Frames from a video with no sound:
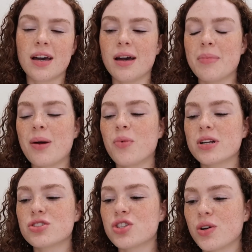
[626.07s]
Um, I want
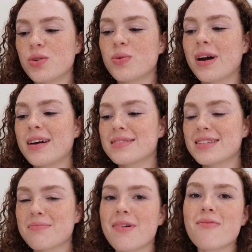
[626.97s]
to show you guys
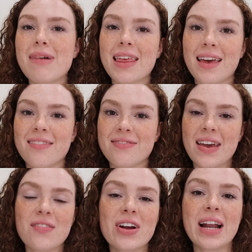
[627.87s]
some of my like
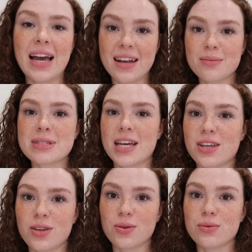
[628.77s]
favorite items
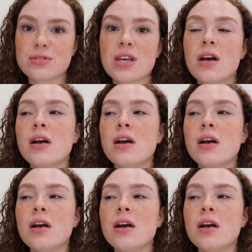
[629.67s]
I use